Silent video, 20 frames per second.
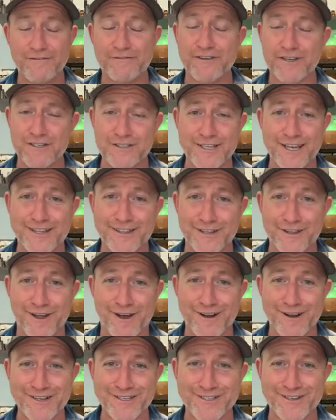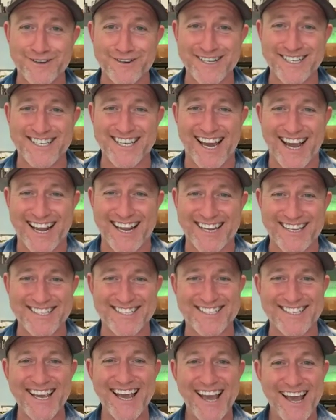Feels like the longest 30
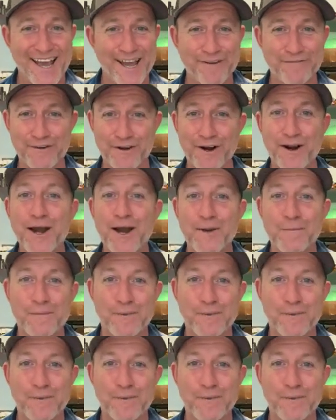seconds ever,